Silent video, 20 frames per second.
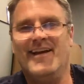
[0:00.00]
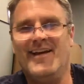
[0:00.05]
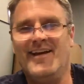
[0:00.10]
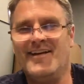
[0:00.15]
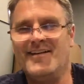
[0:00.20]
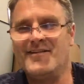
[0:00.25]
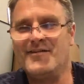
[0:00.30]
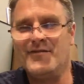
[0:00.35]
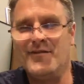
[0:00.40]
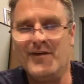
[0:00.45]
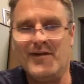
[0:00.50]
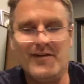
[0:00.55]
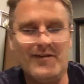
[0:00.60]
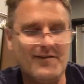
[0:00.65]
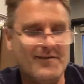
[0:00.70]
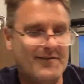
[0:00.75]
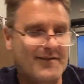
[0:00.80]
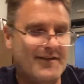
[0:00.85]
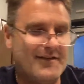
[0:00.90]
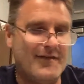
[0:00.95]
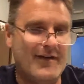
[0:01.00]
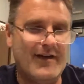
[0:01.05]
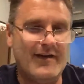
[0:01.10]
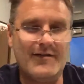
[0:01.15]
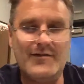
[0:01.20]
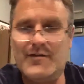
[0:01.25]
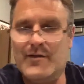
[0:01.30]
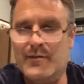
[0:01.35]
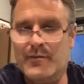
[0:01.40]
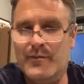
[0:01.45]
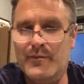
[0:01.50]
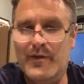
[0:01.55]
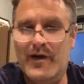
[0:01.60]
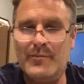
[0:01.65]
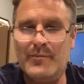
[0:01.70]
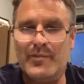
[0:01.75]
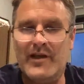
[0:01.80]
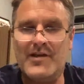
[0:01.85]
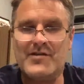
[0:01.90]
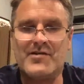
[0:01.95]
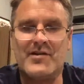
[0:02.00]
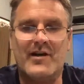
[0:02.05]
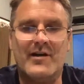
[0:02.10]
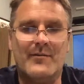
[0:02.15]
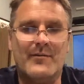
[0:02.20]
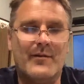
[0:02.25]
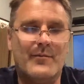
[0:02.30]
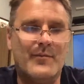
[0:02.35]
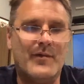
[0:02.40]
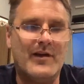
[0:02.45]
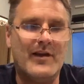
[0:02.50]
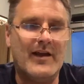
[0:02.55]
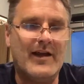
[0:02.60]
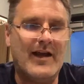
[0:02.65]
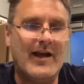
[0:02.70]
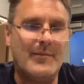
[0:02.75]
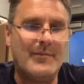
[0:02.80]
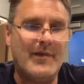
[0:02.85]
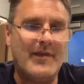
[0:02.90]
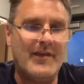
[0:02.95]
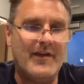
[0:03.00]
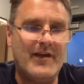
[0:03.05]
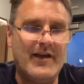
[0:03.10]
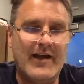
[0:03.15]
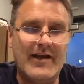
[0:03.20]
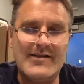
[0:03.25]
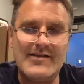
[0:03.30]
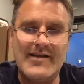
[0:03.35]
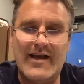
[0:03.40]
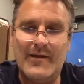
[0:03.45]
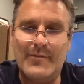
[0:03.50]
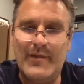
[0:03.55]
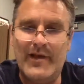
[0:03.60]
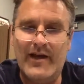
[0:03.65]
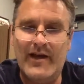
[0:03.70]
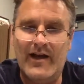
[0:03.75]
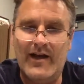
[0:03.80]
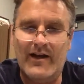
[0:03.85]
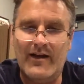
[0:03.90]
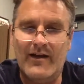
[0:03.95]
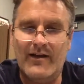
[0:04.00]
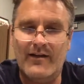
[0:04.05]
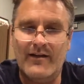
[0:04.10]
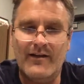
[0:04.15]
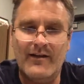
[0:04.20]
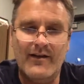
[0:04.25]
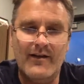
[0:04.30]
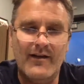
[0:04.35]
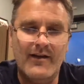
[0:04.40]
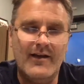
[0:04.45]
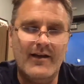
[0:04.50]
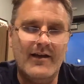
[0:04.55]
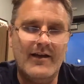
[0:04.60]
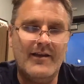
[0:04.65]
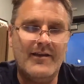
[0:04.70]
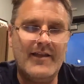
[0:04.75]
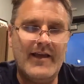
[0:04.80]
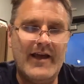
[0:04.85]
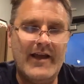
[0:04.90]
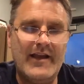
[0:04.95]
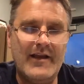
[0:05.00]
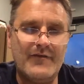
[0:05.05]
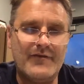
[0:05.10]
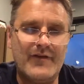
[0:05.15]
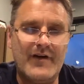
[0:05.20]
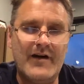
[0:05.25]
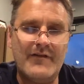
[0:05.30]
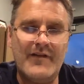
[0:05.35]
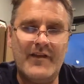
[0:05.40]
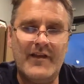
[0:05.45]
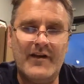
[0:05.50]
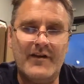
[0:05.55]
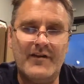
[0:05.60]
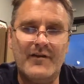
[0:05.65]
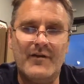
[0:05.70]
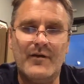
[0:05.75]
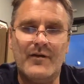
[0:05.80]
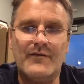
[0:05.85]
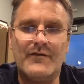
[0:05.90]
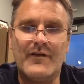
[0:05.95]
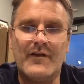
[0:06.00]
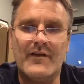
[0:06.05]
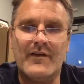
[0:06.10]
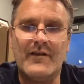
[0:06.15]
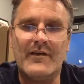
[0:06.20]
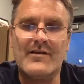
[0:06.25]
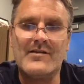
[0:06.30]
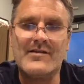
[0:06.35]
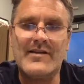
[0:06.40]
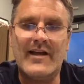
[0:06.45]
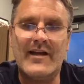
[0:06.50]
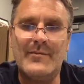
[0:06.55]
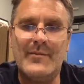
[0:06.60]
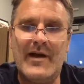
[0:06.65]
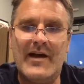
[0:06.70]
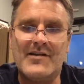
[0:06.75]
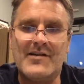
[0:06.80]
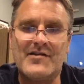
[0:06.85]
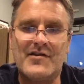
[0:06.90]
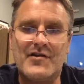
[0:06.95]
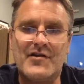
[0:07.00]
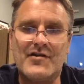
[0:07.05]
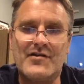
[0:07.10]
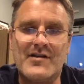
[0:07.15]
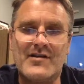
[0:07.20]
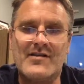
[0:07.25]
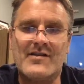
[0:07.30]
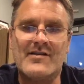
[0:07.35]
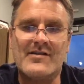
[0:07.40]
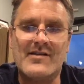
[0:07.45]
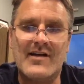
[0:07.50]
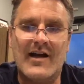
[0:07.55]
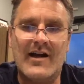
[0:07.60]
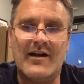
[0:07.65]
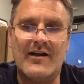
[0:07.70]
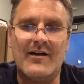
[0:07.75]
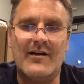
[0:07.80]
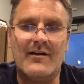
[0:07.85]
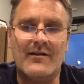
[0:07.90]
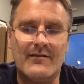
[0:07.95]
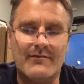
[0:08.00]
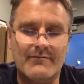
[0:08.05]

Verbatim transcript: it's fun. It's fun. It's my pleasure. I'm really happy that you guys had me on, and thank you for everything you're doing for the state of Massachusetts in soccer,